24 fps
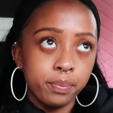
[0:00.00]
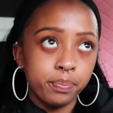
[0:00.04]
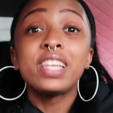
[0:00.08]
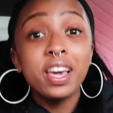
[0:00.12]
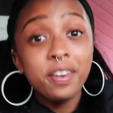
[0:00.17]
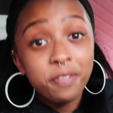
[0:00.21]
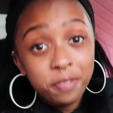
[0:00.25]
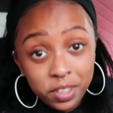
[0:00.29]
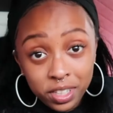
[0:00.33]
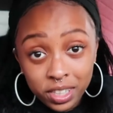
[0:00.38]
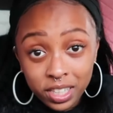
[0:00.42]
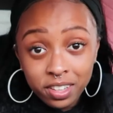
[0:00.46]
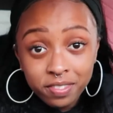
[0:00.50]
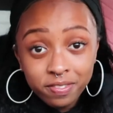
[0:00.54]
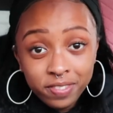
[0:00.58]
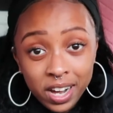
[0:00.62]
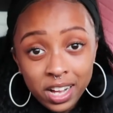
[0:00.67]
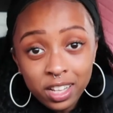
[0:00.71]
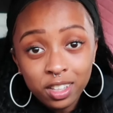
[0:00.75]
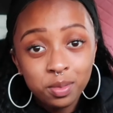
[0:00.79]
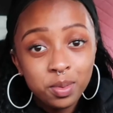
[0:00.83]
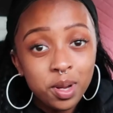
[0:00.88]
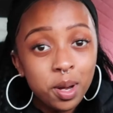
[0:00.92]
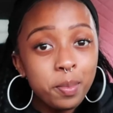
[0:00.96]
Definitely
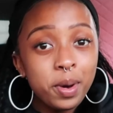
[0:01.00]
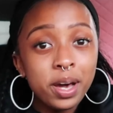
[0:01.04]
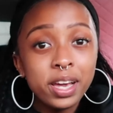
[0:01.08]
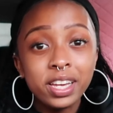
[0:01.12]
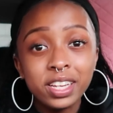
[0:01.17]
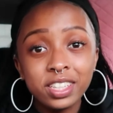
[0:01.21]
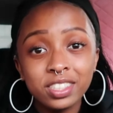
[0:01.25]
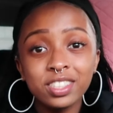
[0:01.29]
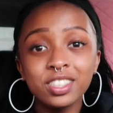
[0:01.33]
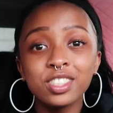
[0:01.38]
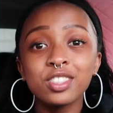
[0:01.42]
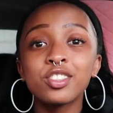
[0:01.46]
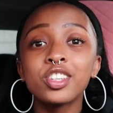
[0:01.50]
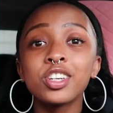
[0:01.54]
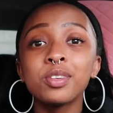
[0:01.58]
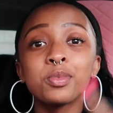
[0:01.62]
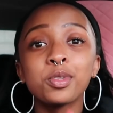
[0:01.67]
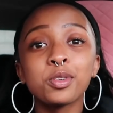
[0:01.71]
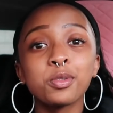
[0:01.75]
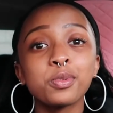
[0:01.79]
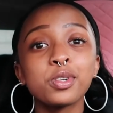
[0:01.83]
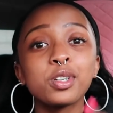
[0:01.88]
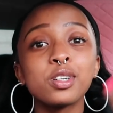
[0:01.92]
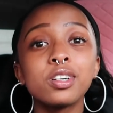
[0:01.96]
follow me on my Instagram,
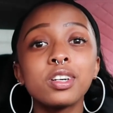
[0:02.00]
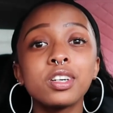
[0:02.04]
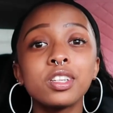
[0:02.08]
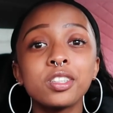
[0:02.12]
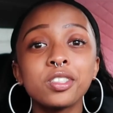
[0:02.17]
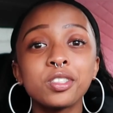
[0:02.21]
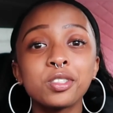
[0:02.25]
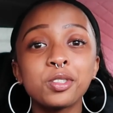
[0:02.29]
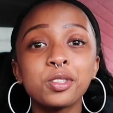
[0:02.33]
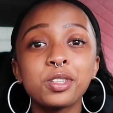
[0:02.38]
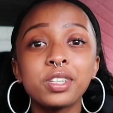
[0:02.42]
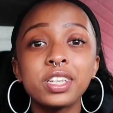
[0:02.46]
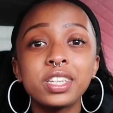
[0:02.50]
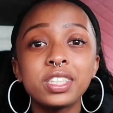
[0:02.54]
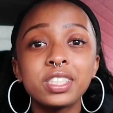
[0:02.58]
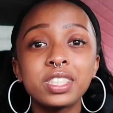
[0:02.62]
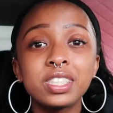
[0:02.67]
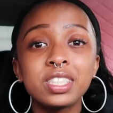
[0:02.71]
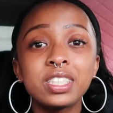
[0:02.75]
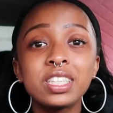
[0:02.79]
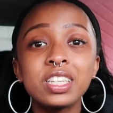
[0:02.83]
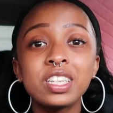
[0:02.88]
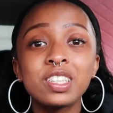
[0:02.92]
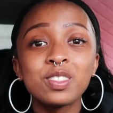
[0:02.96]

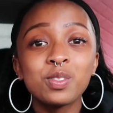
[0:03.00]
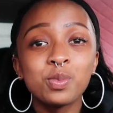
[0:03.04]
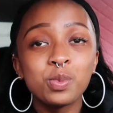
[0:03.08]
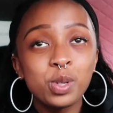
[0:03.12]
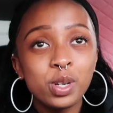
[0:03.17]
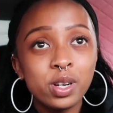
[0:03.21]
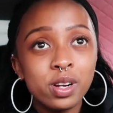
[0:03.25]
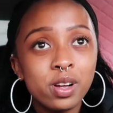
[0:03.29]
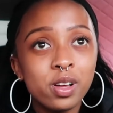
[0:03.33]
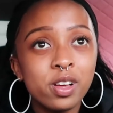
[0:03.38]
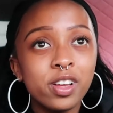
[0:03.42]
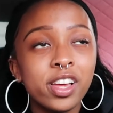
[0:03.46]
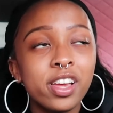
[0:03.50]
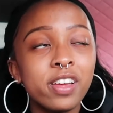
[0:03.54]
@real_It's Tania's World,